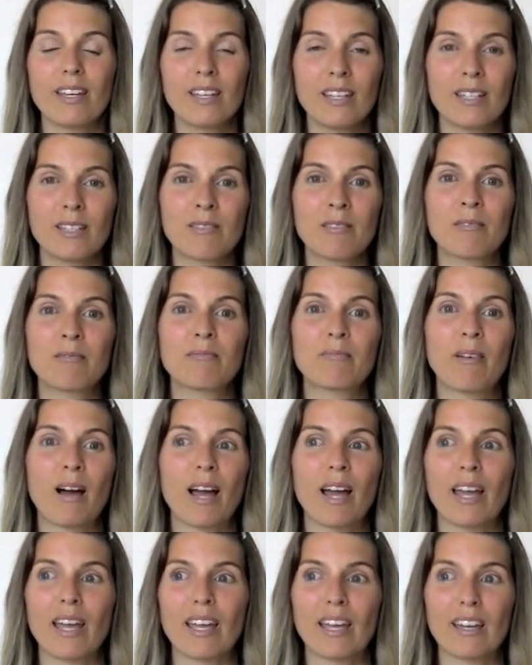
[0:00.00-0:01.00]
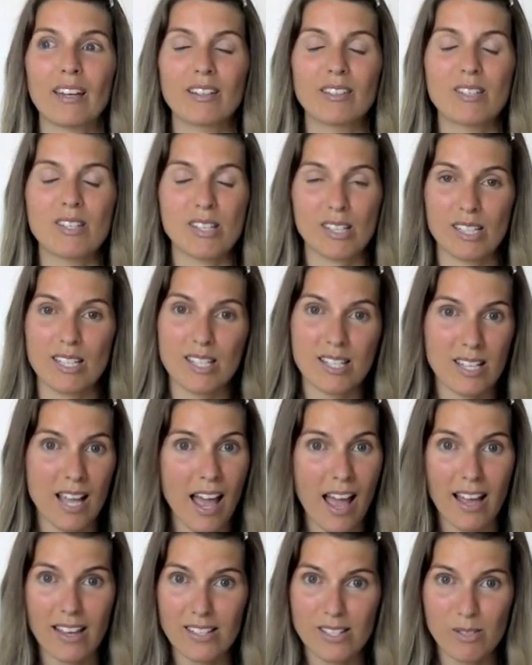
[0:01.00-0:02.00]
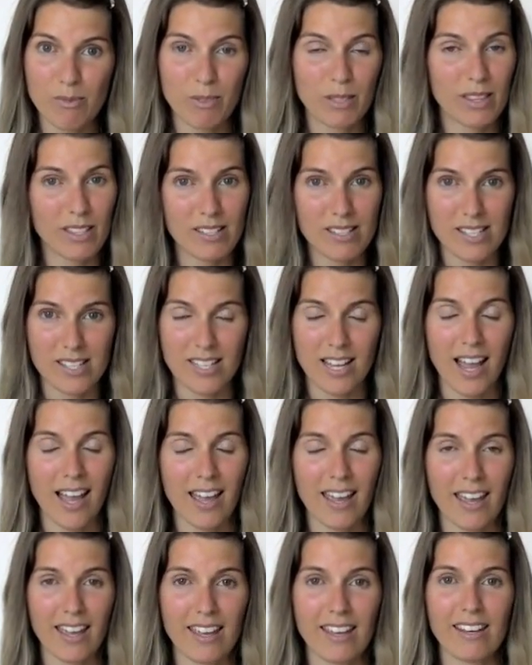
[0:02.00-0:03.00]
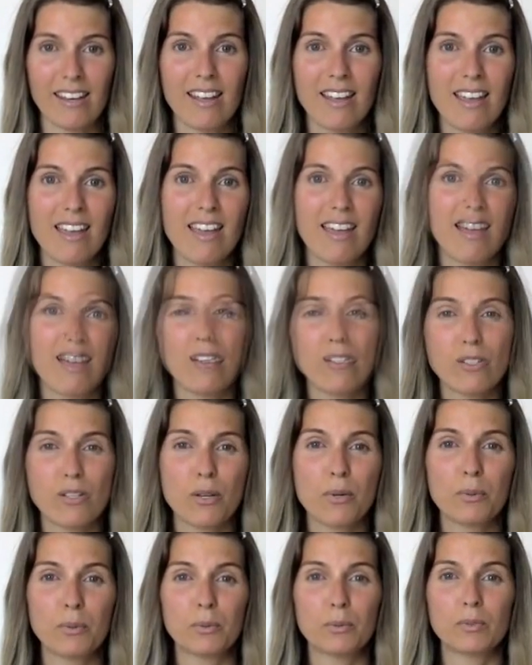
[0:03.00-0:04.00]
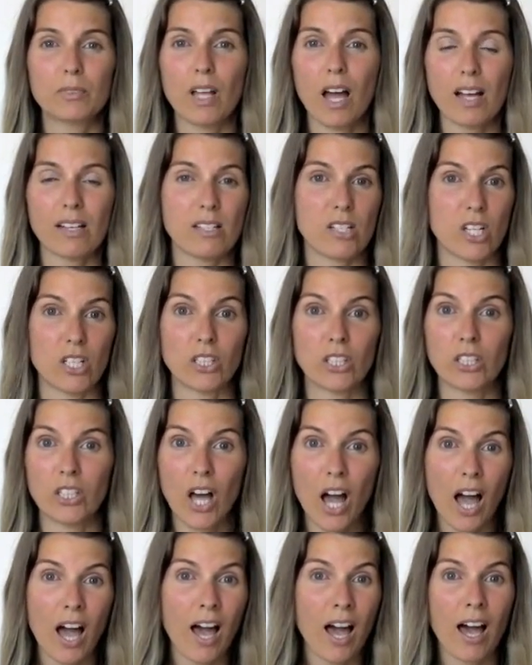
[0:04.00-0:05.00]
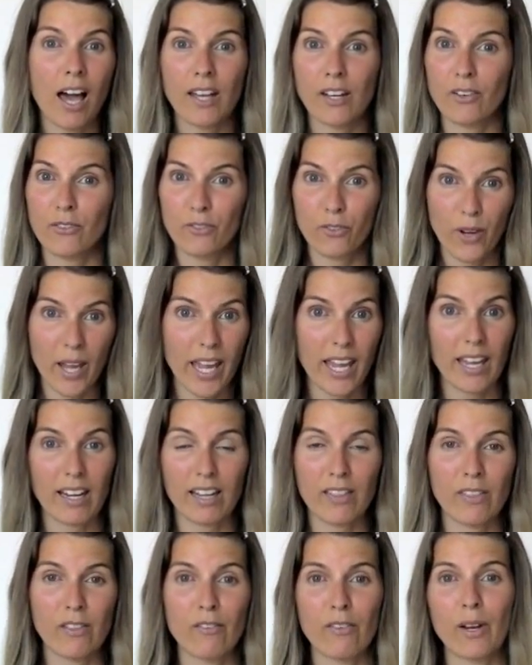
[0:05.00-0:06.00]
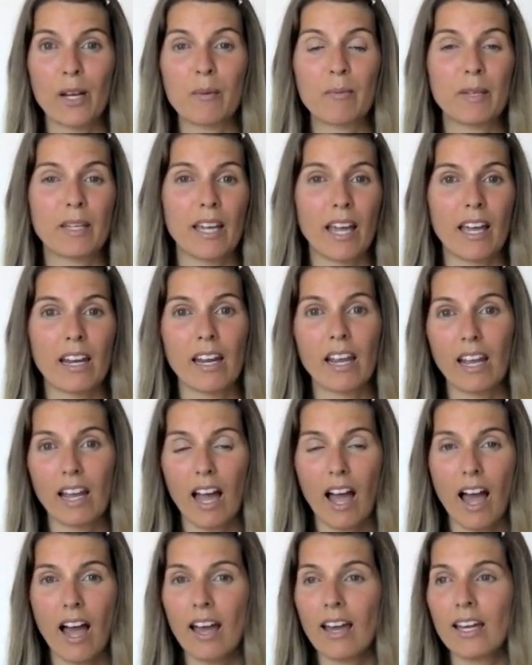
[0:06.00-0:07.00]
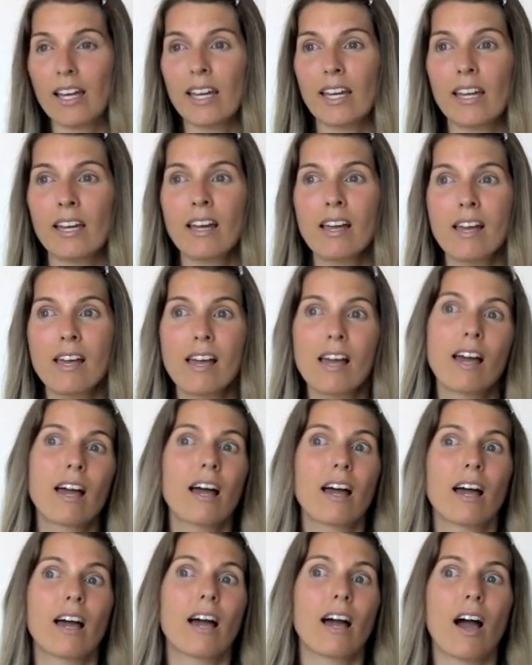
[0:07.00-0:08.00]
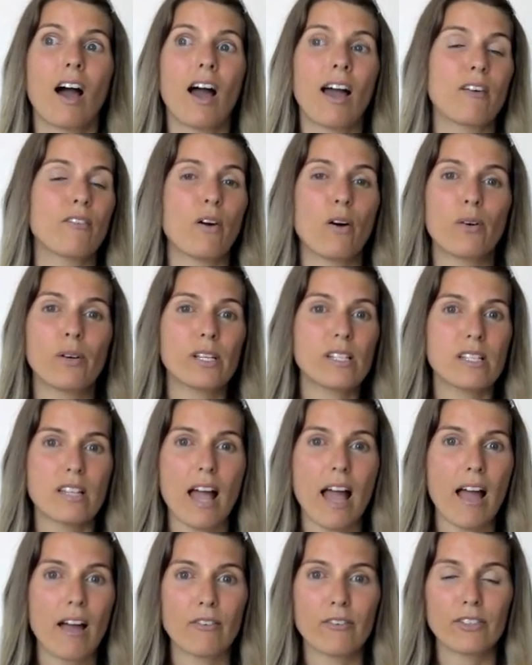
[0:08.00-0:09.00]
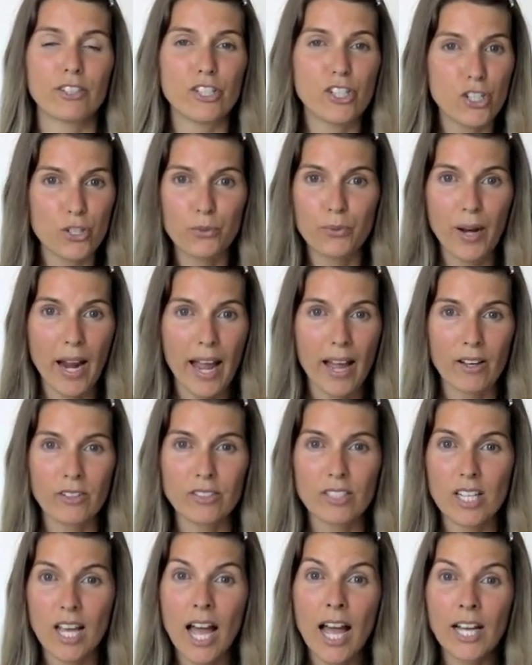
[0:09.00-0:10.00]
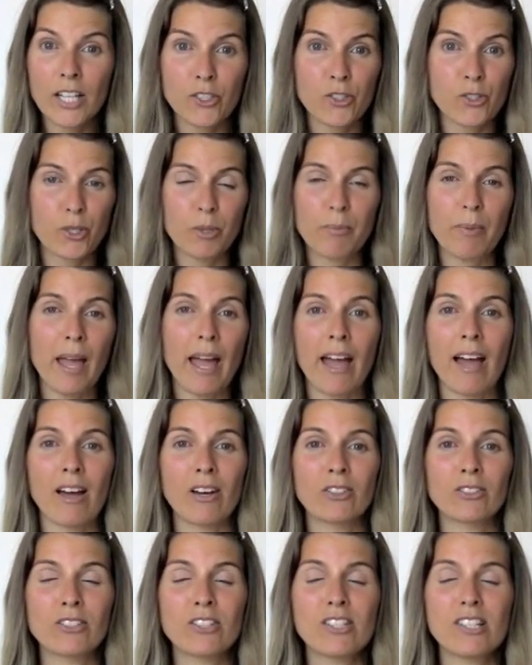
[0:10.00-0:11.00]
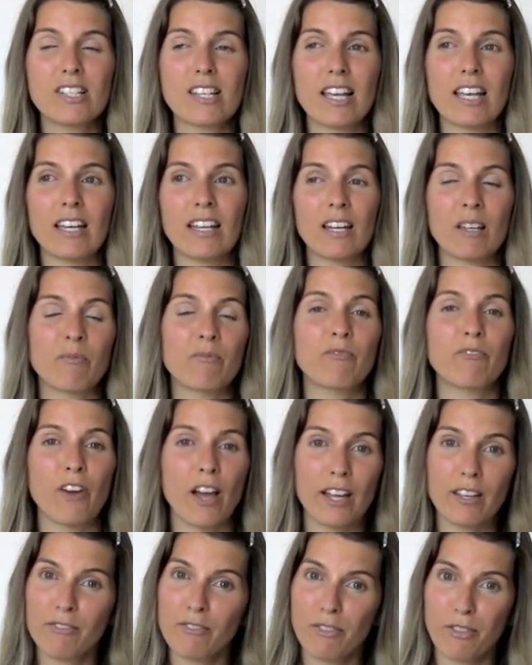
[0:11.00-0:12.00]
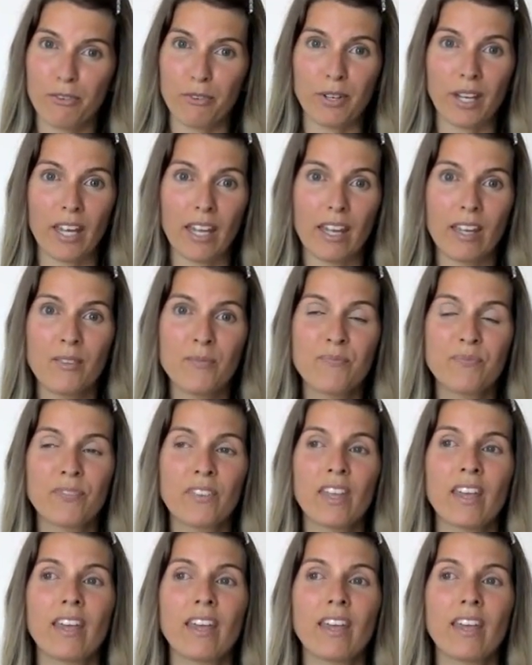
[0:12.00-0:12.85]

in my success with this diet. I also lost a lot of weight in the very beginning. I've always averaged around 100 pounds, and I'm 5'3",